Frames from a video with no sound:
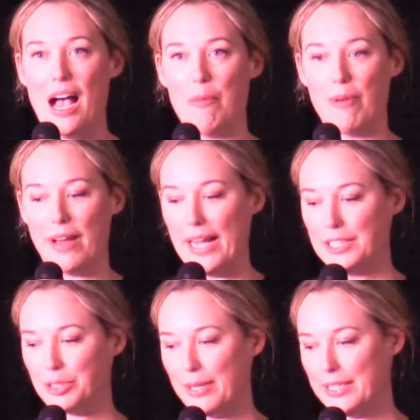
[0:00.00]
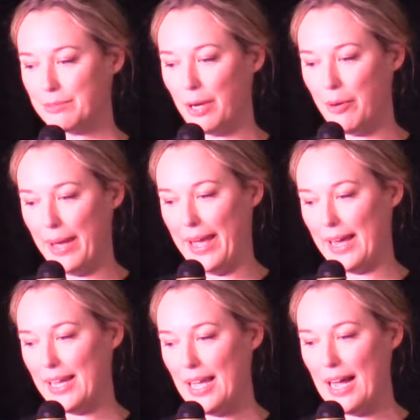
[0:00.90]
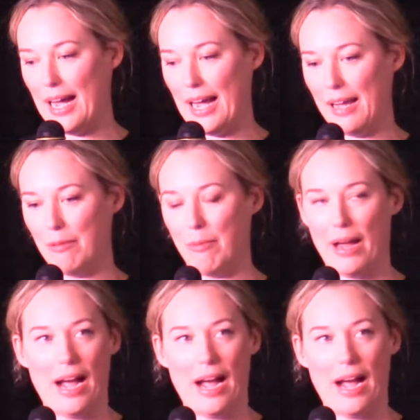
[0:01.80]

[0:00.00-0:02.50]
When I joined rowing, what